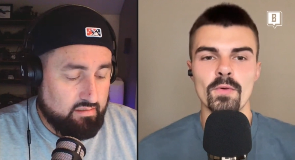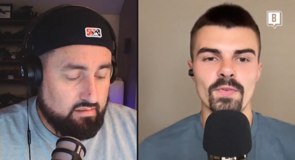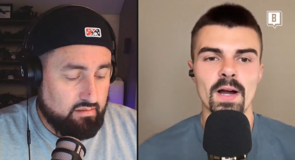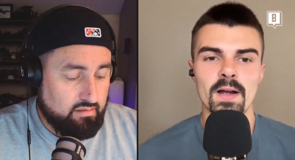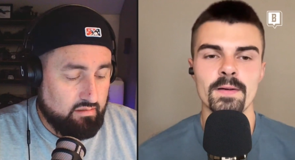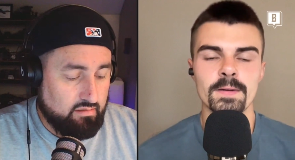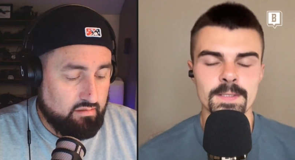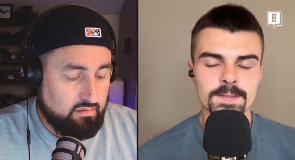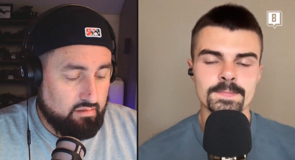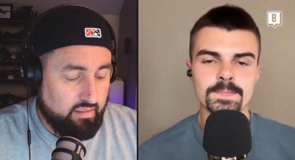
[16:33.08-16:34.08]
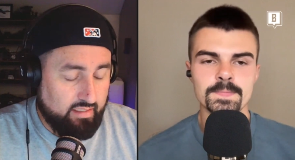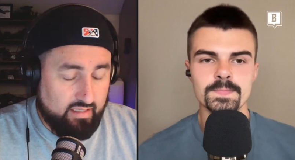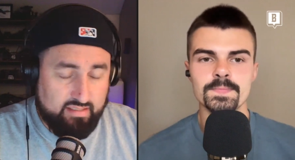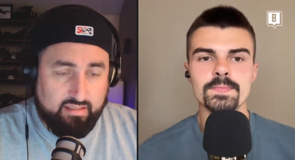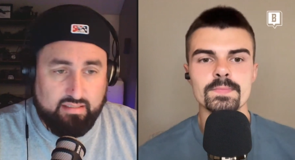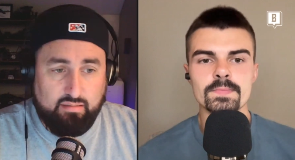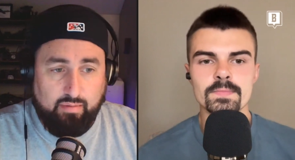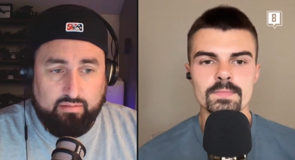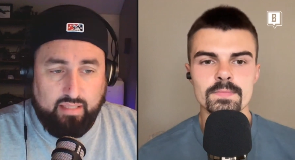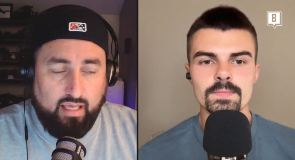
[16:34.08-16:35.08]
Speaker 1: fire.
Speaker 2: And I'll say this
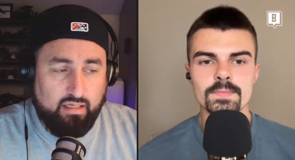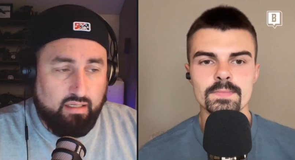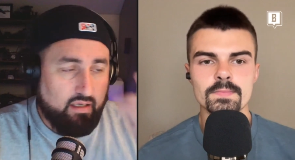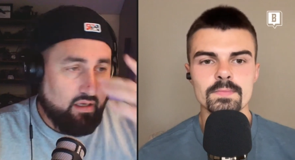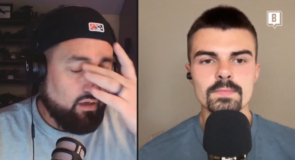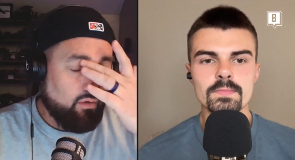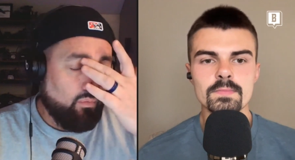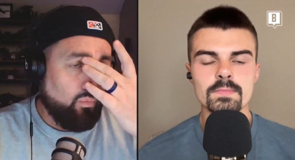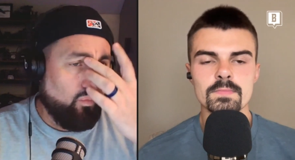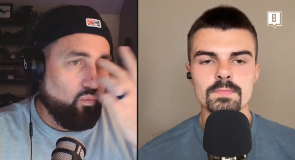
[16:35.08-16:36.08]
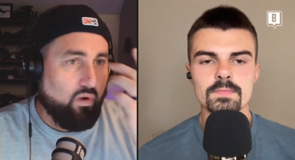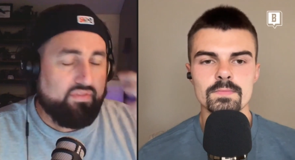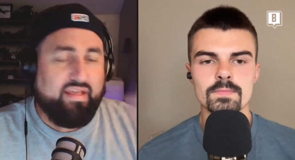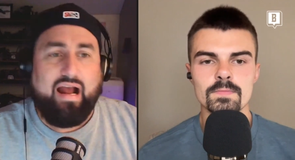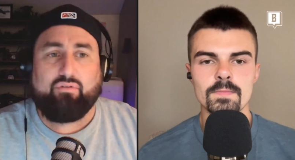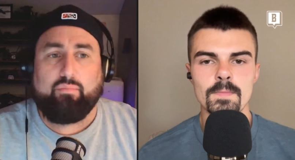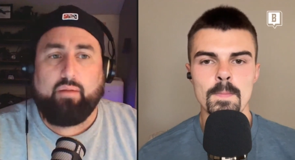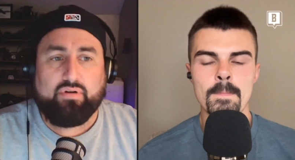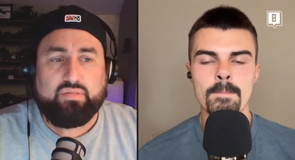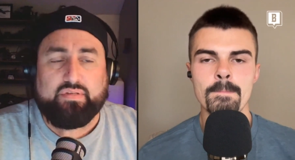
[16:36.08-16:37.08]
about that. One thing I
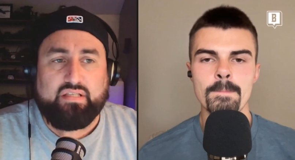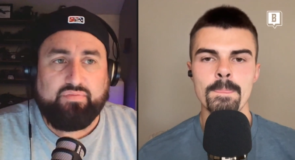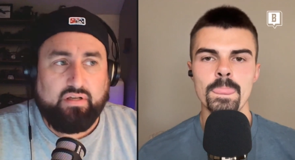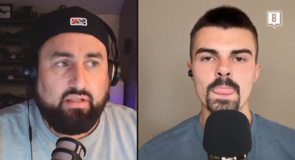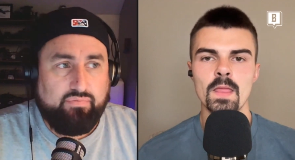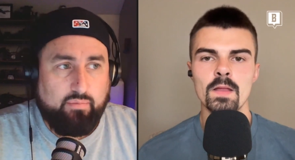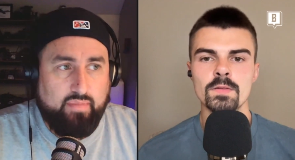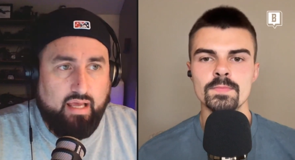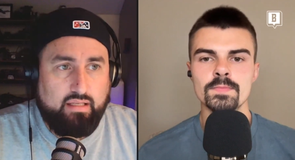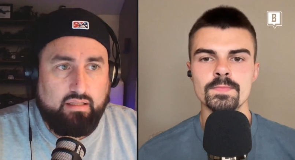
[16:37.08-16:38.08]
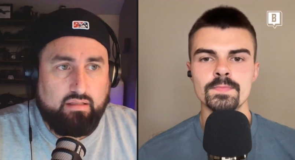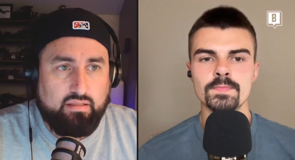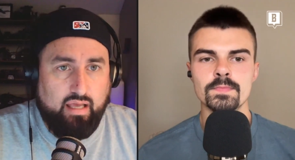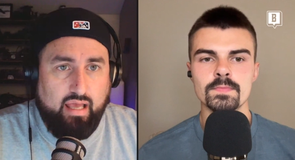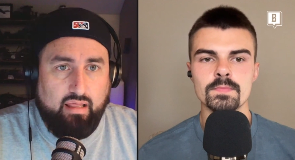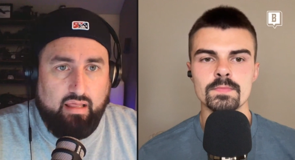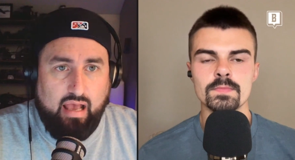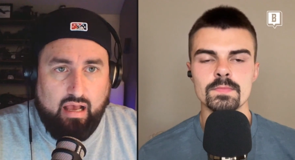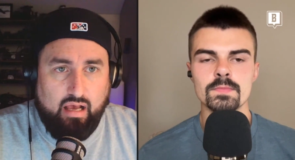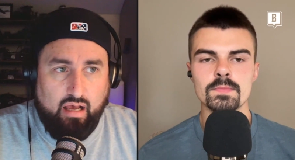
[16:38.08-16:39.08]
remember specifically from that that
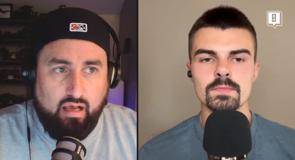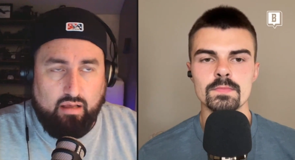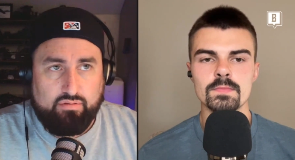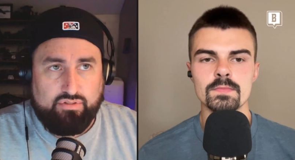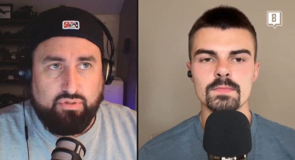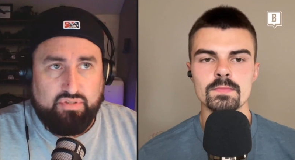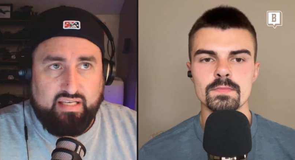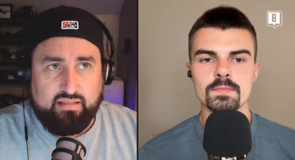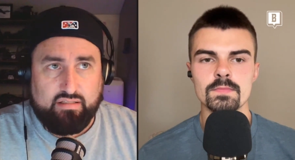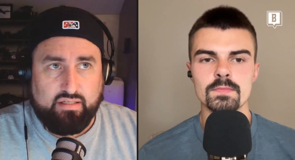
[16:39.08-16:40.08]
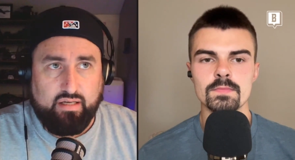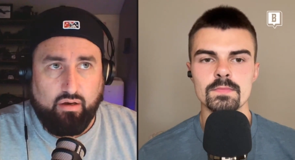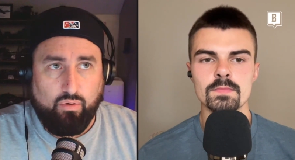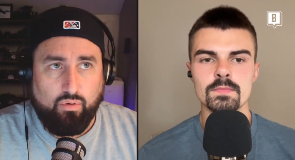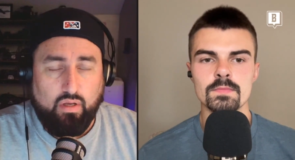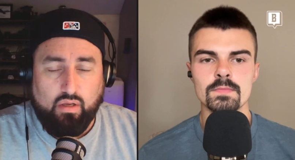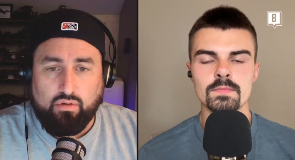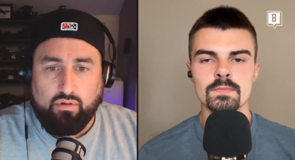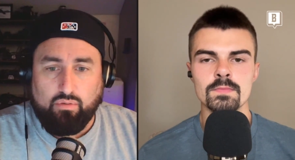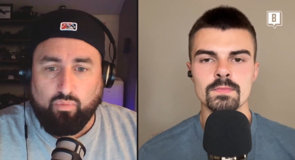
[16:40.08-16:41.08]
uh, two seasons ago
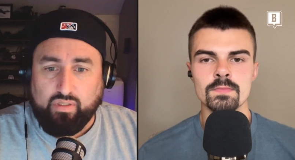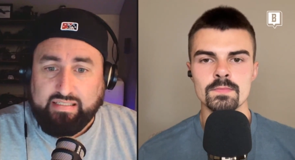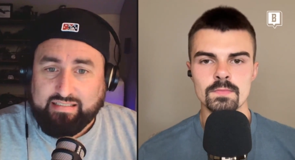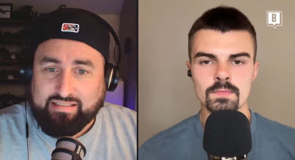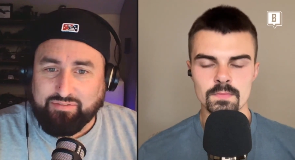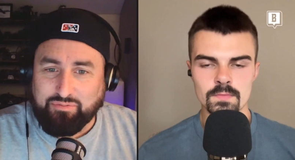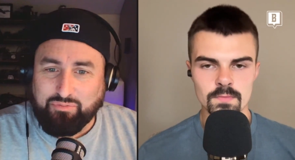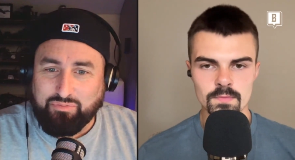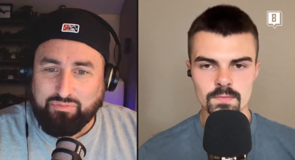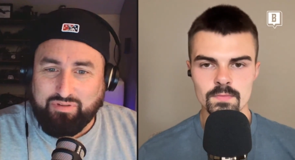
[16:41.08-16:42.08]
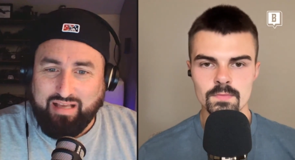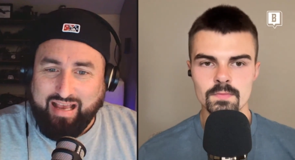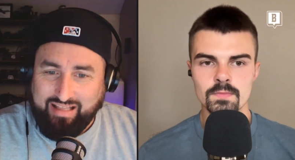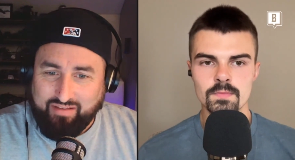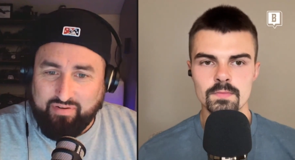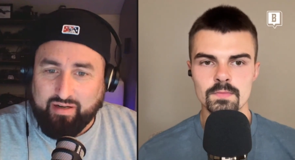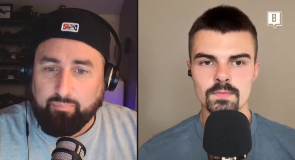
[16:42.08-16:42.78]
when he had that very